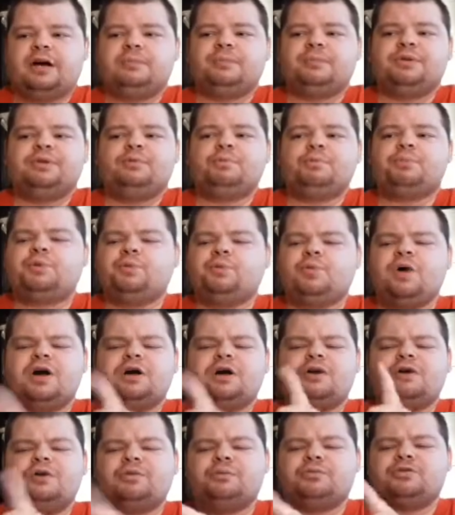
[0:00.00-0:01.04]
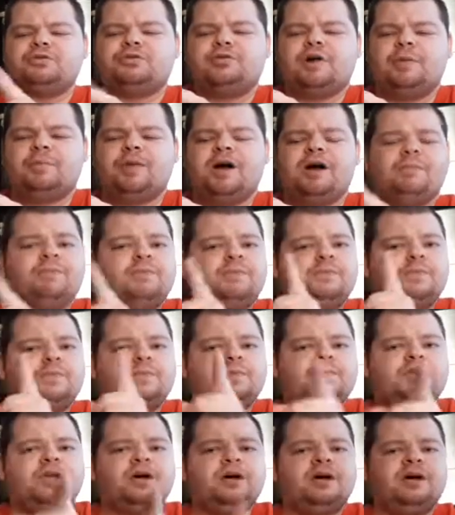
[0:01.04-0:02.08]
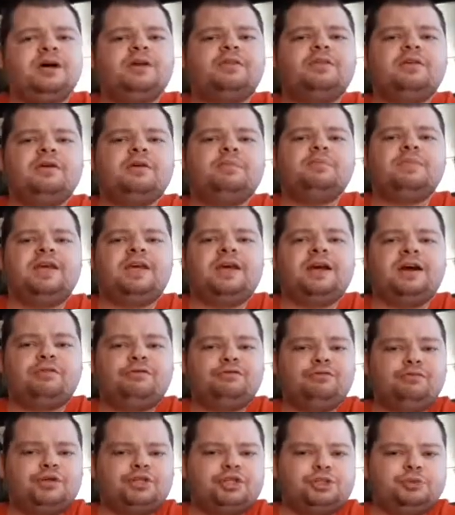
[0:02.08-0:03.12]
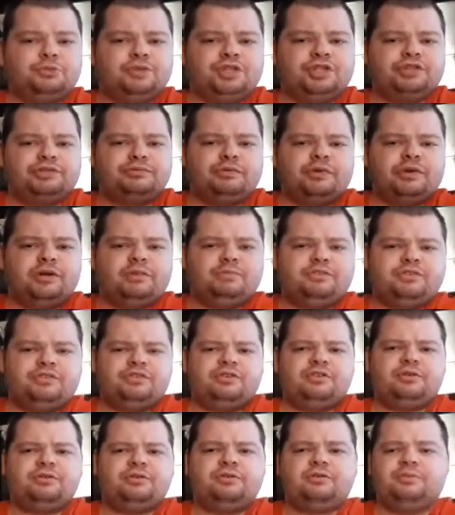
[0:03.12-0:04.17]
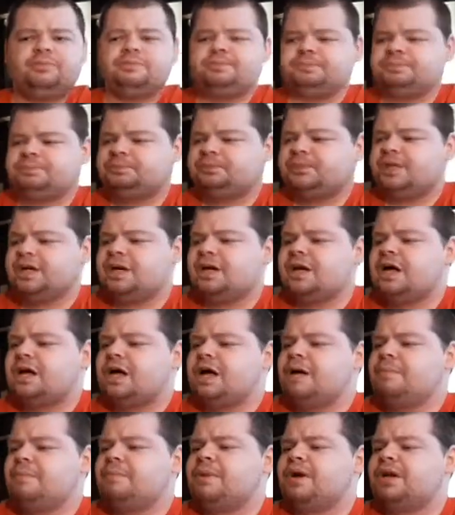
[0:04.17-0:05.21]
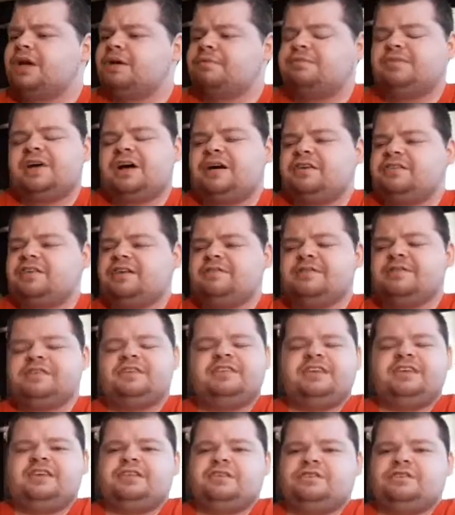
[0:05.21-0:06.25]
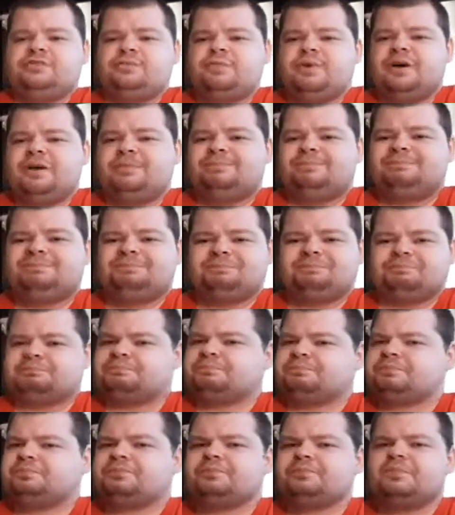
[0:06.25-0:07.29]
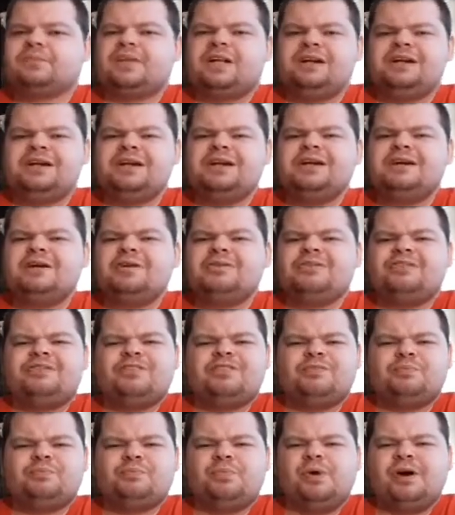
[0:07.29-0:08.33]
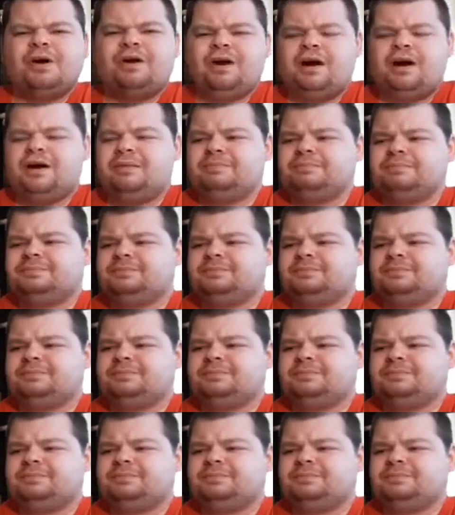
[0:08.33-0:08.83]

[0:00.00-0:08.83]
but the one girl was from the Be Careful What You Wish For episode. But if you guys haven't seen this one, you know, this is where